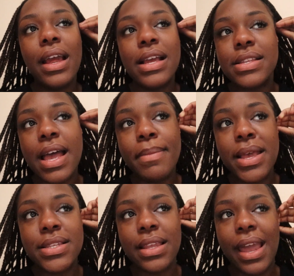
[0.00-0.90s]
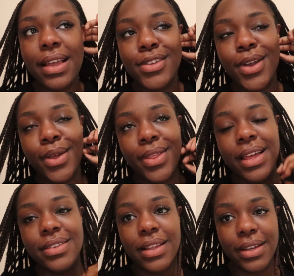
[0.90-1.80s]
It's M S K, so
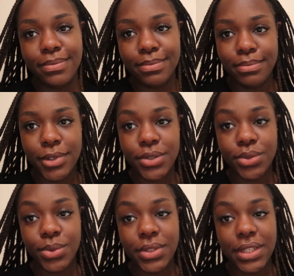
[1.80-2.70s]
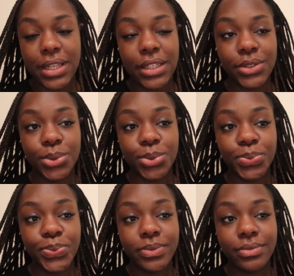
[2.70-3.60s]
that's like musculoskeletal.